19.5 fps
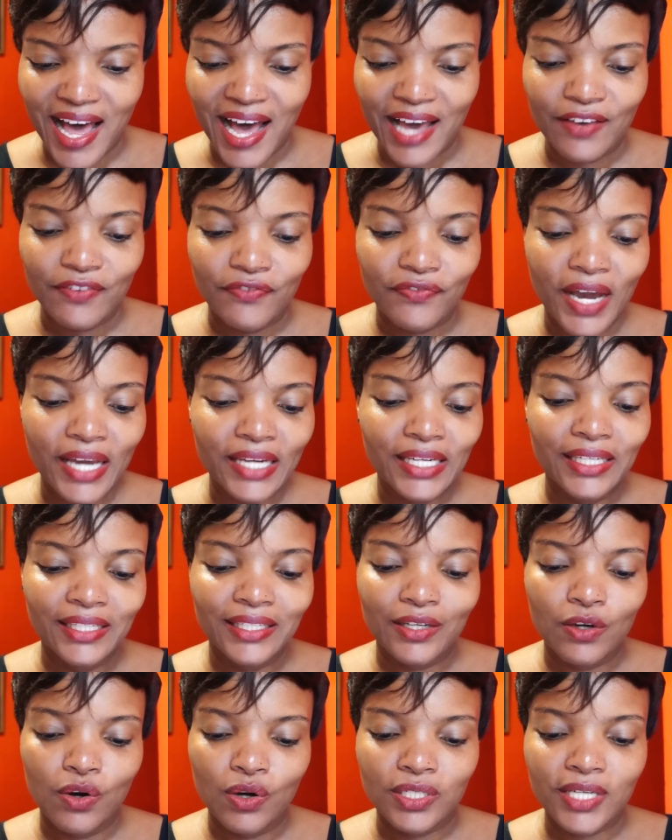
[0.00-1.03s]
I
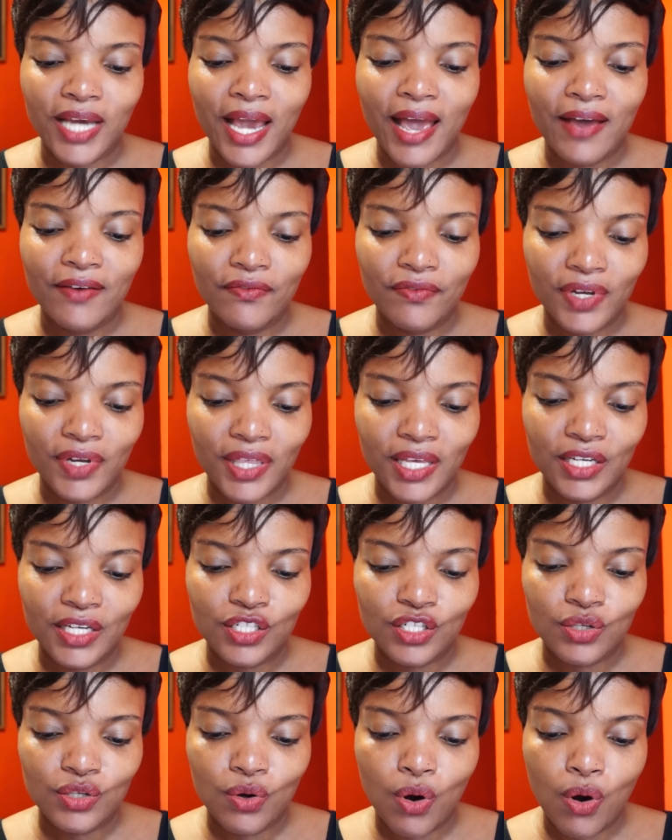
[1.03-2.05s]
finally got everything
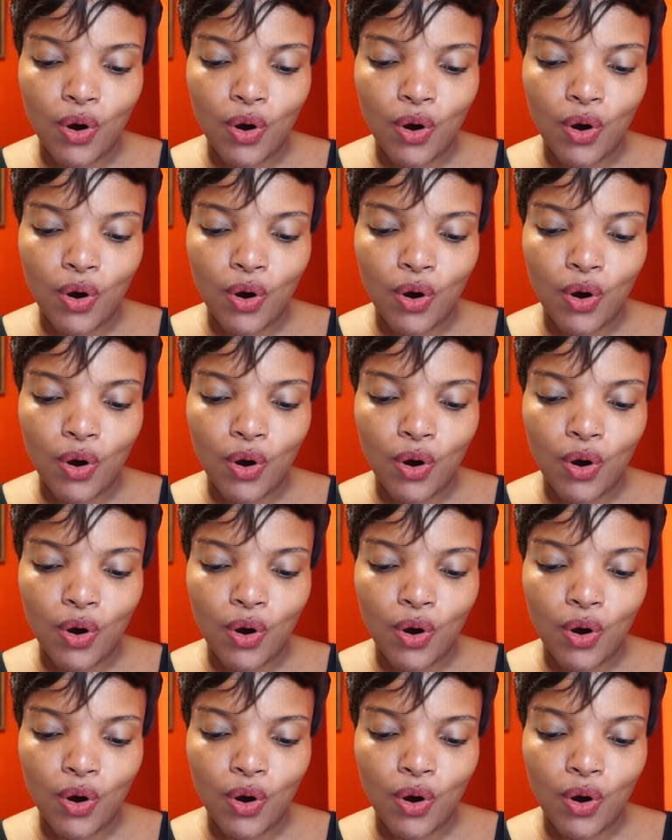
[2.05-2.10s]
she